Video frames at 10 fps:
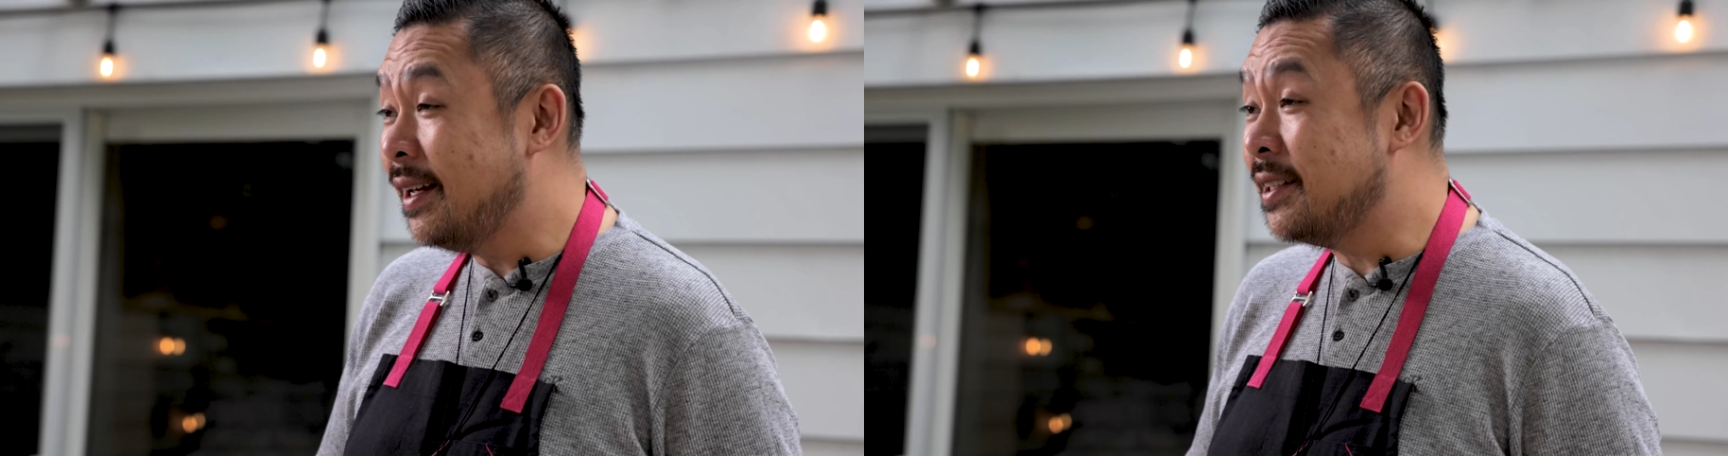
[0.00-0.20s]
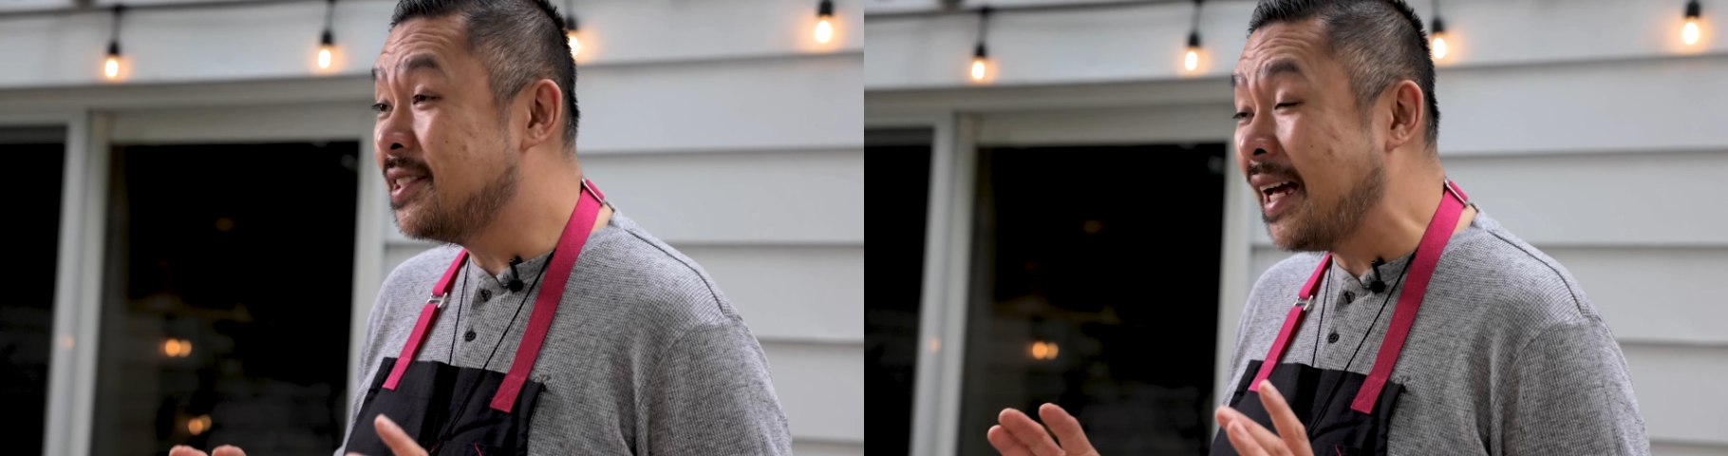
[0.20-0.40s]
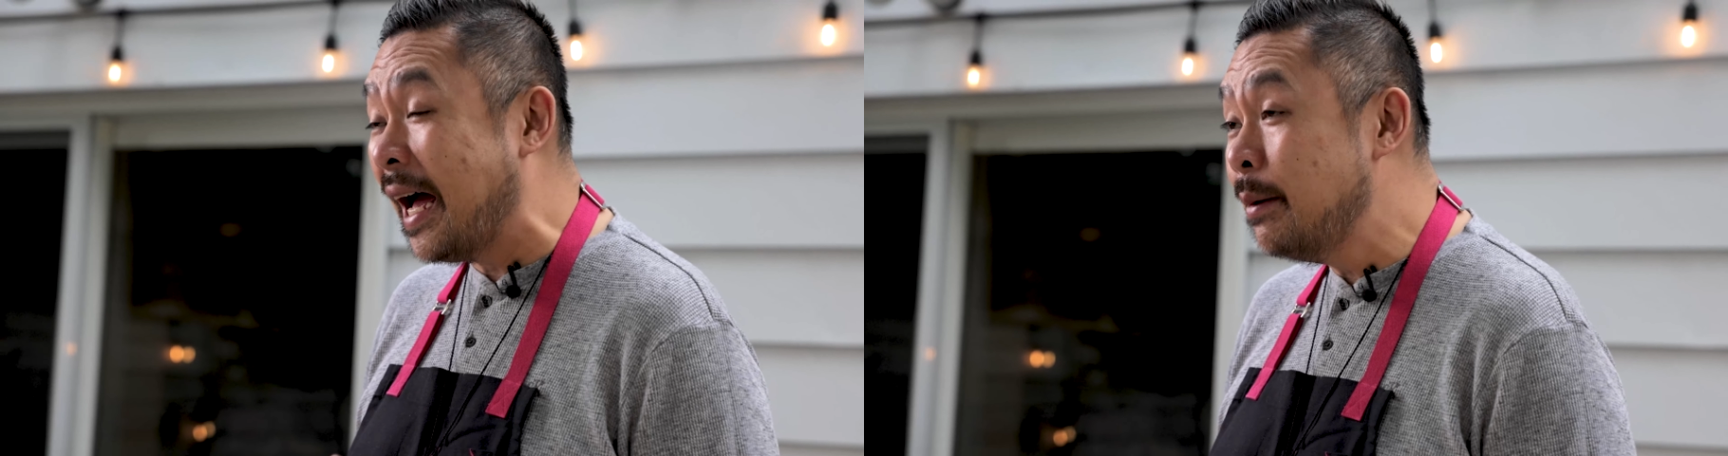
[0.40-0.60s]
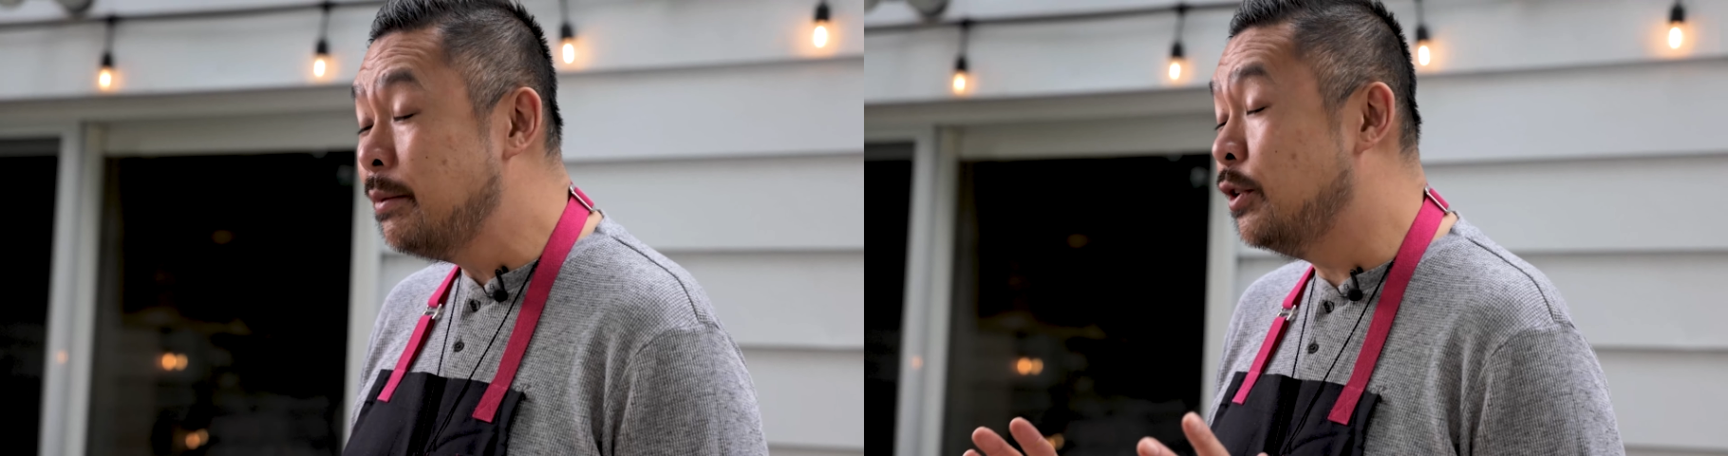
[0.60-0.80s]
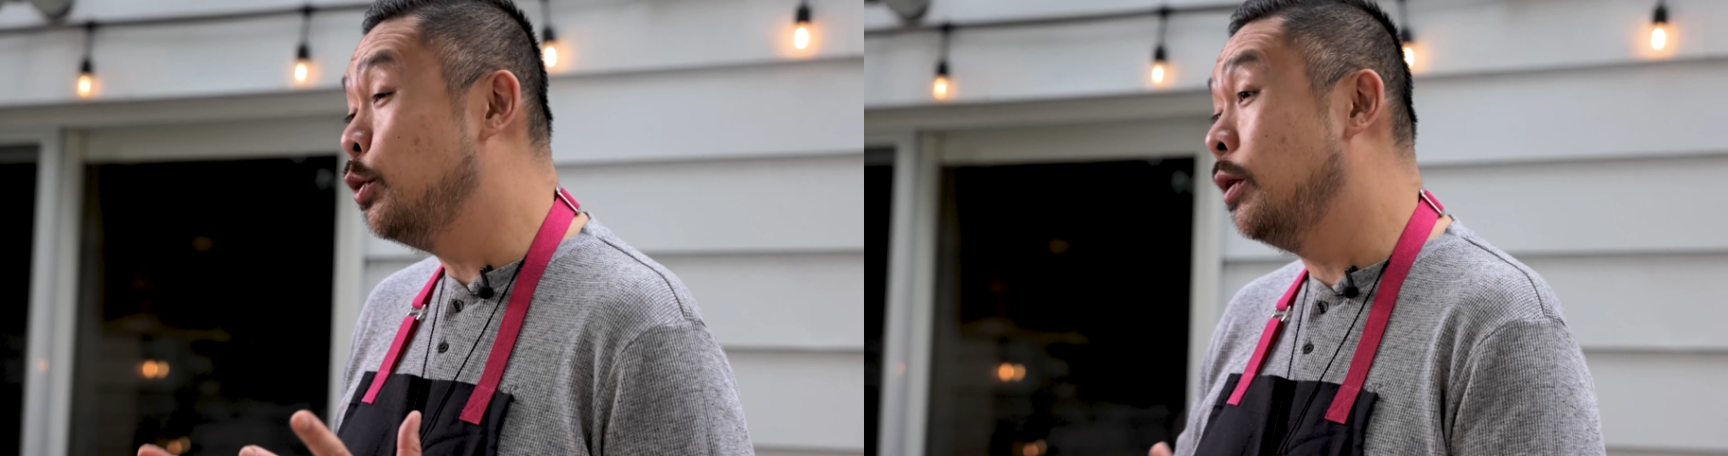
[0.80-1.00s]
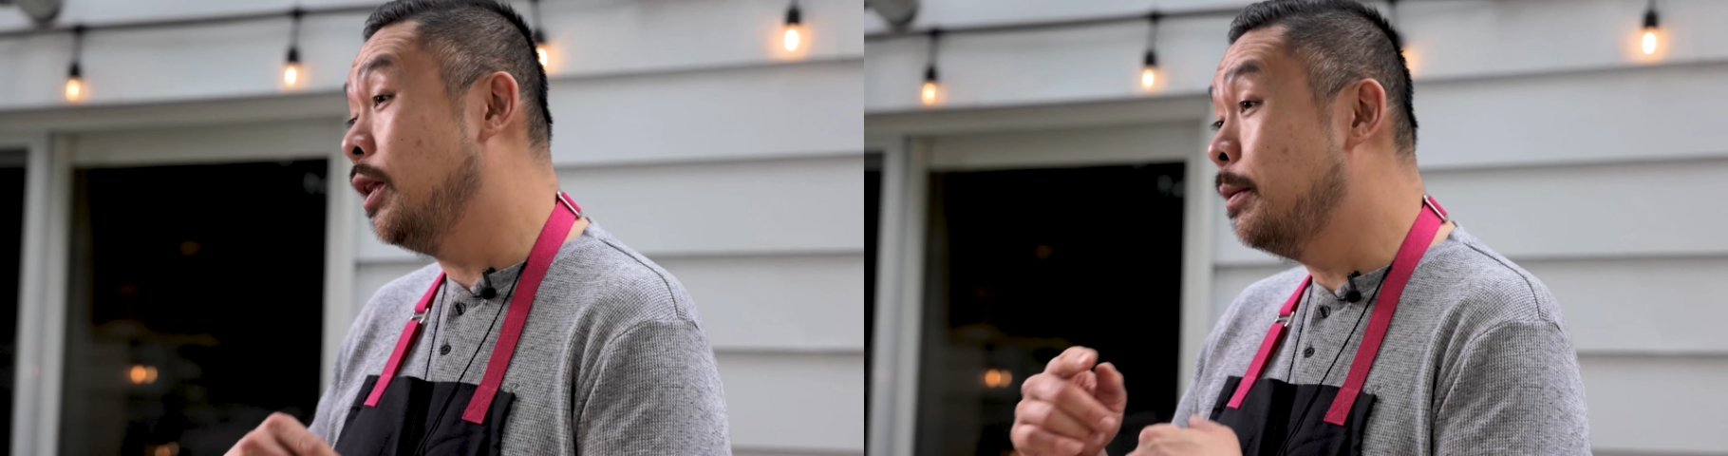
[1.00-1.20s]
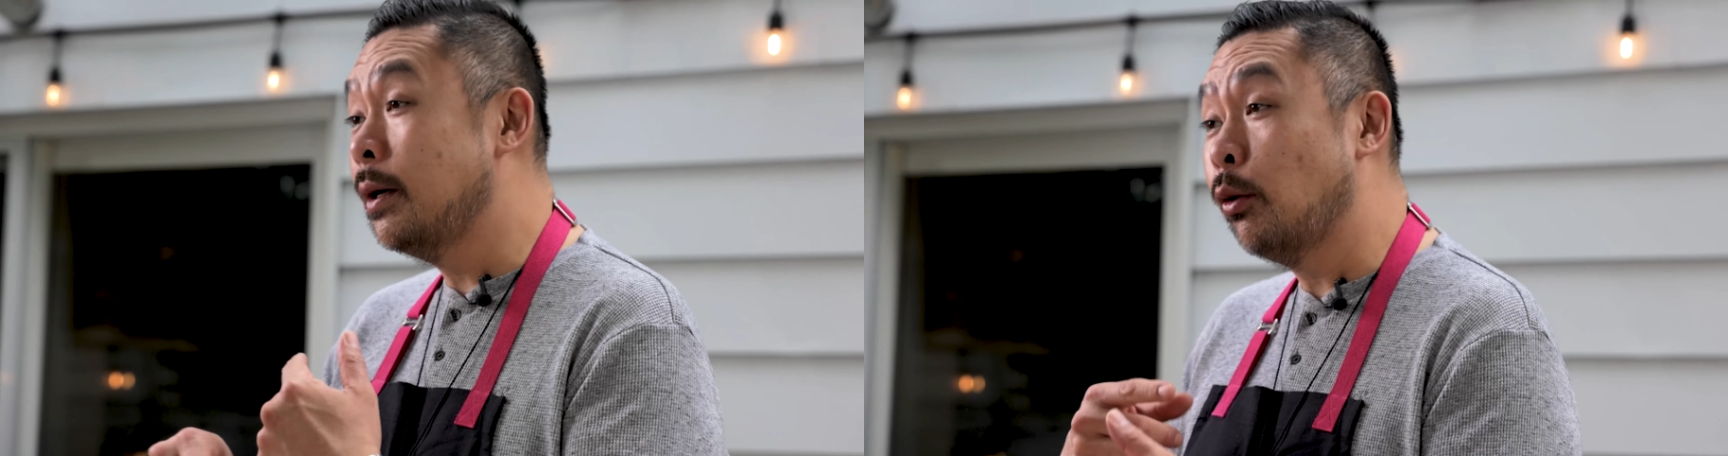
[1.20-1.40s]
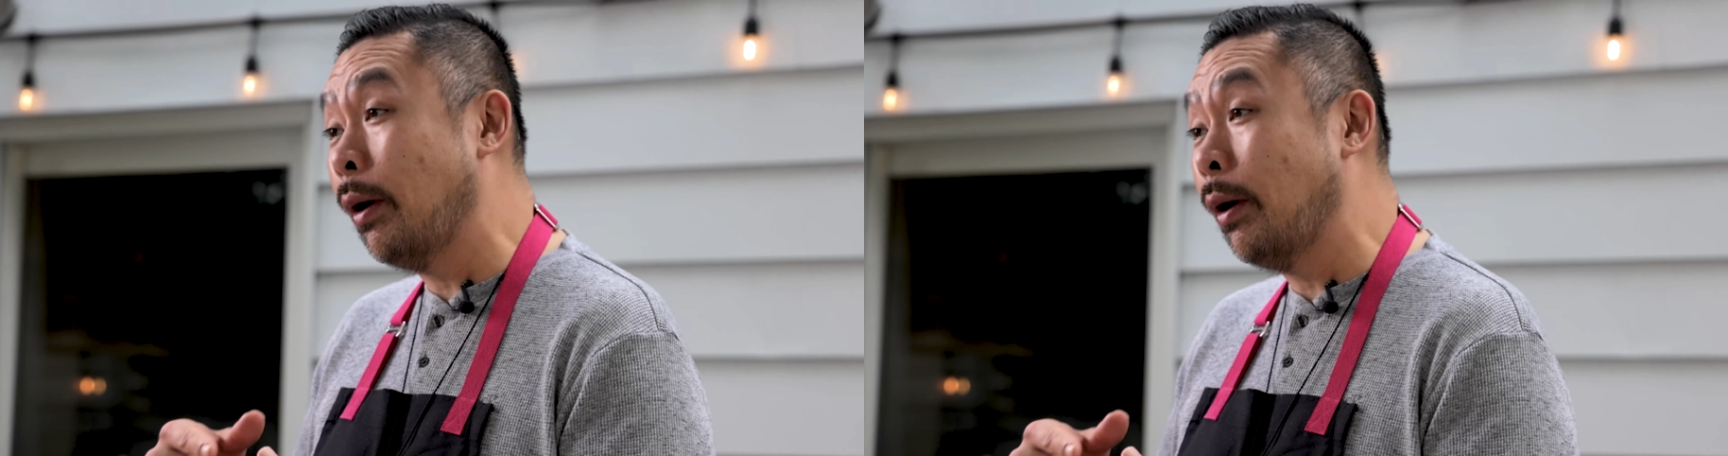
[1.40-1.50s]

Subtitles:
it's time to do a little bit of